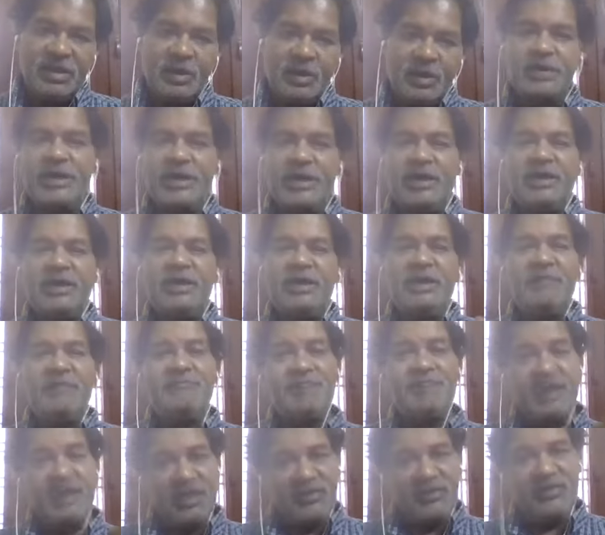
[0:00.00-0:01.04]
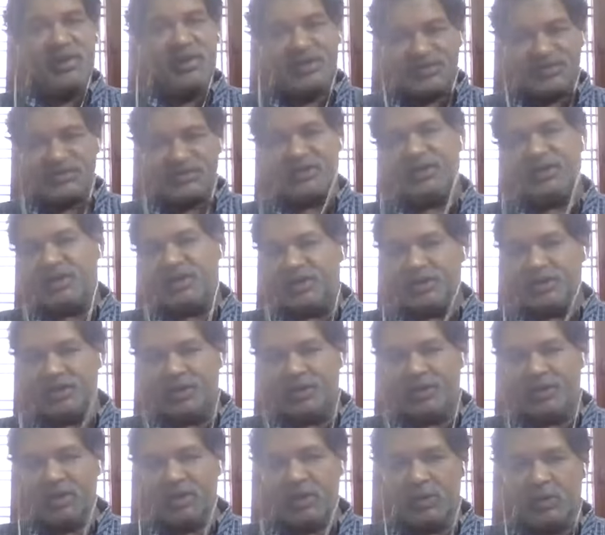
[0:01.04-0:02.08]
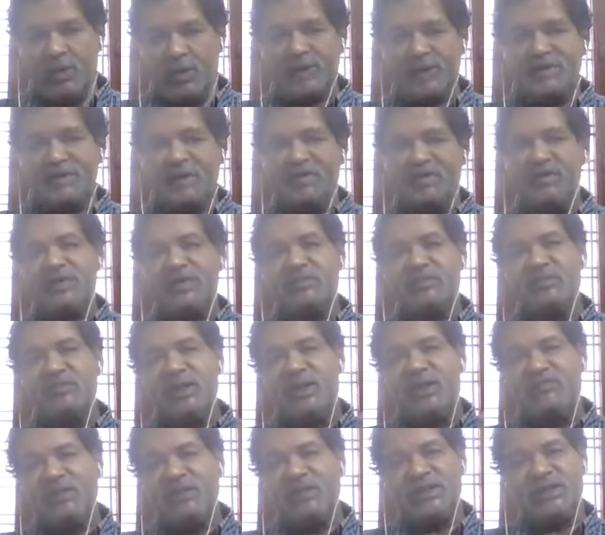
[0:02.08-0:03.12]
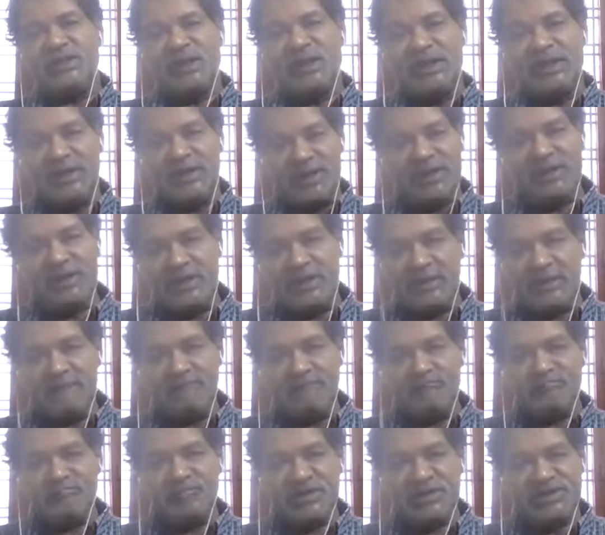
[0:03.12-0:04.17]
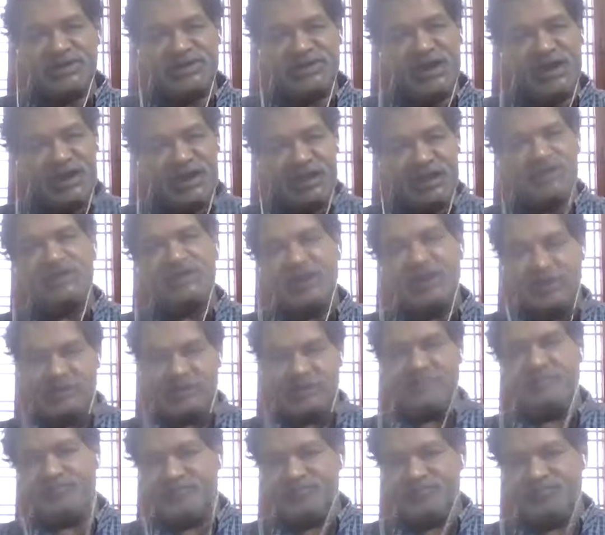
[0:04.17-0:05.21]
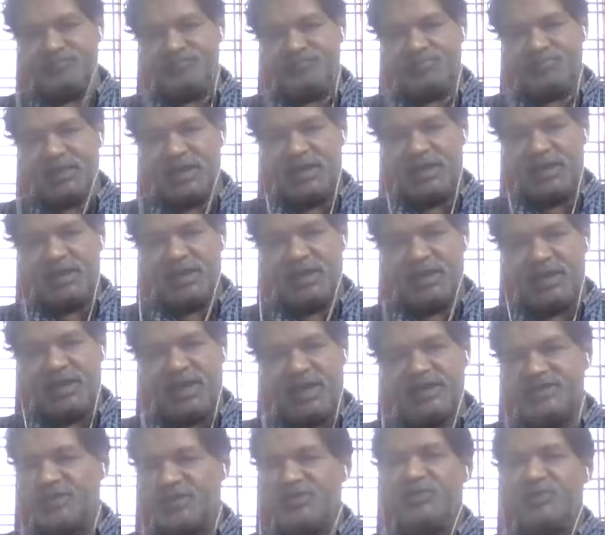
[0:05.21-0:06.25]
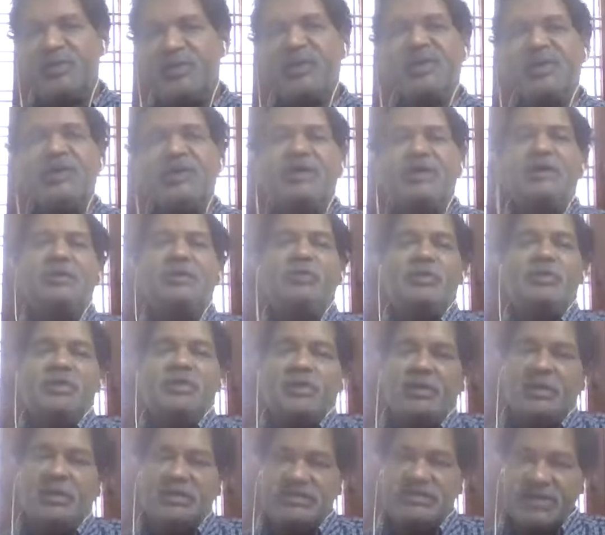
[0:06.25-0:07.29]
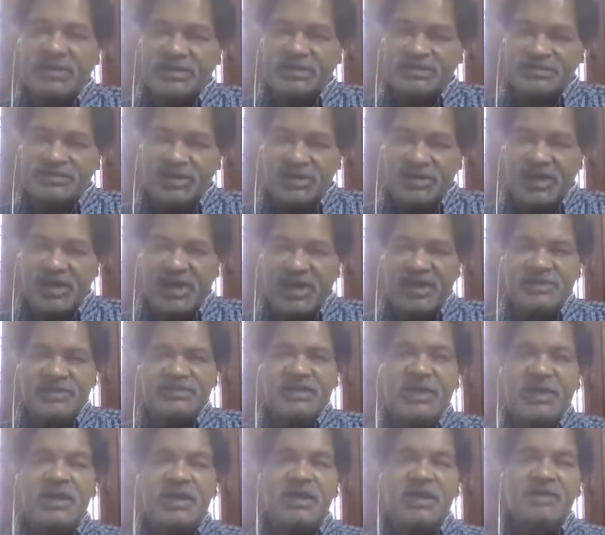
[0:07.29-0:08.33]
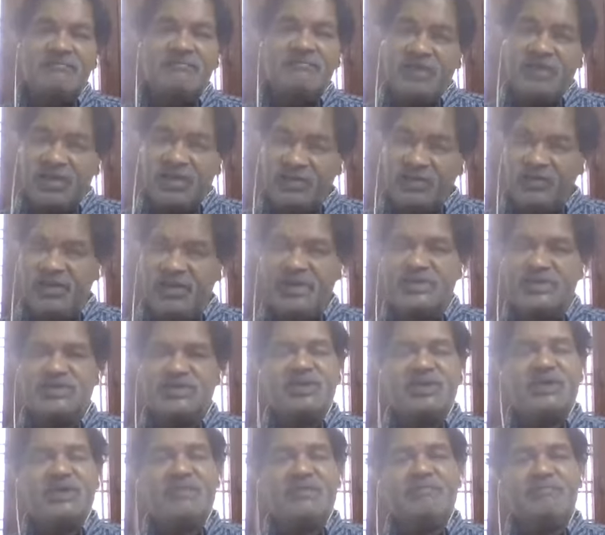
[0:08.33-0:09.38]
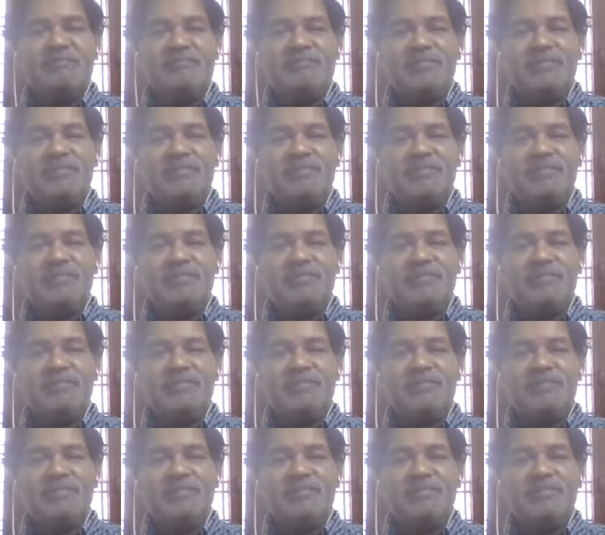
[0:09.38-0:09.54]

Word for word: Okay, previous year, whatever it may be, the year preceding the assessment year, we'll call that thing as previous year.